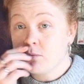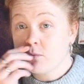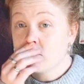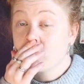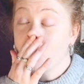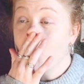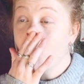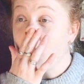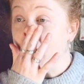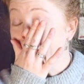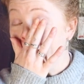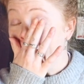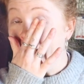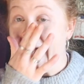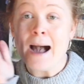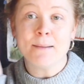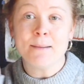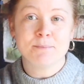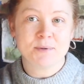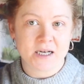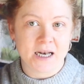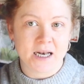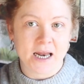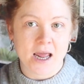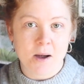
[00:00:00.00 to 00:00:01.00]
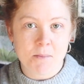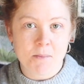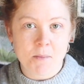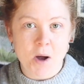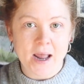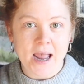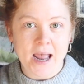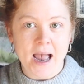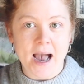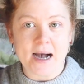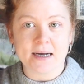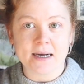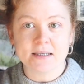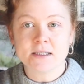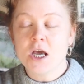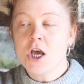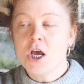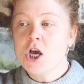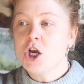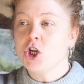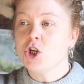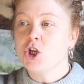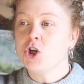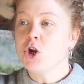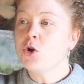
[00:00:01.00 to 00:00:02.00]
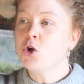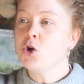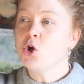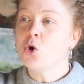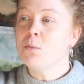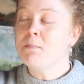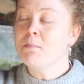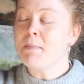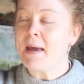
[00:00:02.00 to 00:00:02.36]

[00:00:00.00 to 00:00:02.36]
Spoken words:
quite aptly I might add, you know you're